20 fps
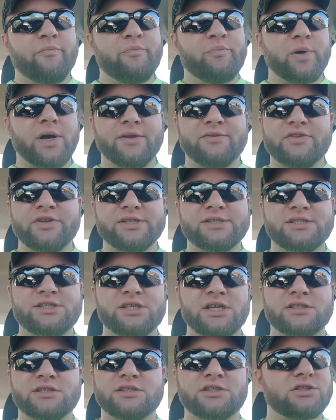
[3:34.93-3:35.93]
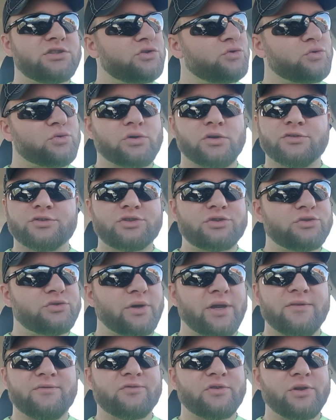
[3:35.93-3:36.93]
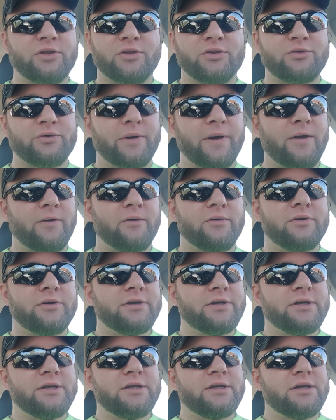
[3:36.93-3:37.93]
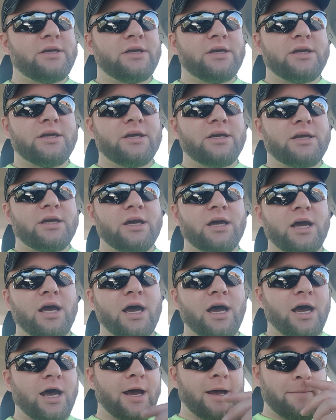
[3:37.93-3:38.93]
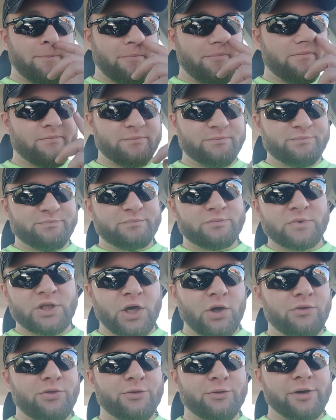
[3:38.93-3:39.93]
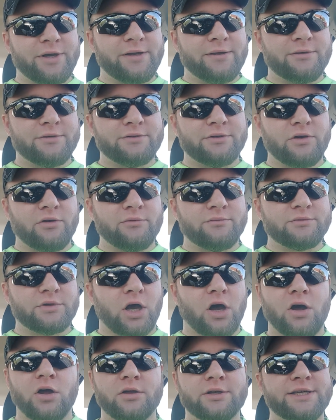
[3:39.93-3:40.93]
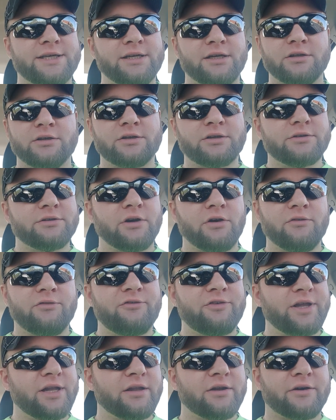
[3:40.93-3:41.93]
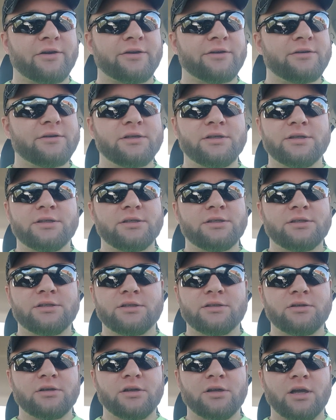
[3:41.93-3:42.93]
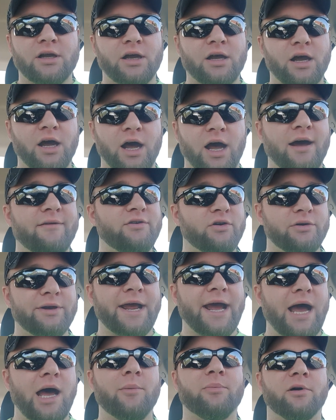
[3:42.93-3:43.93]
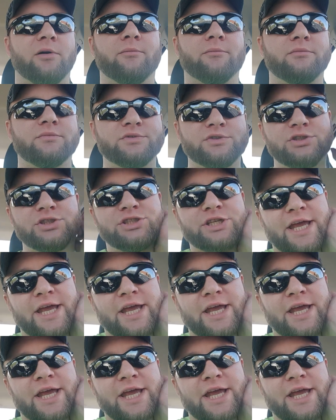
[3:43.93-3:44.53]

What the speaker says: But this just goes straight for the throat. No all killer, no filler. Of an album.